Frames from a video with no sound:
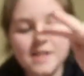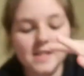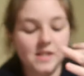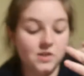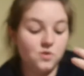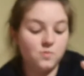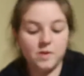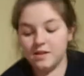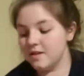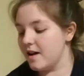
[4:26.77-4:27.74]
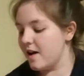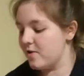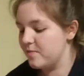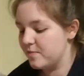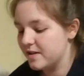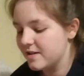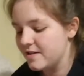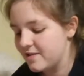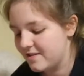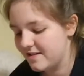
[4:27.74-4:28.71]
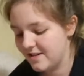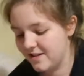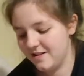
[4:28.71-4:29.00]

his sister picked it out because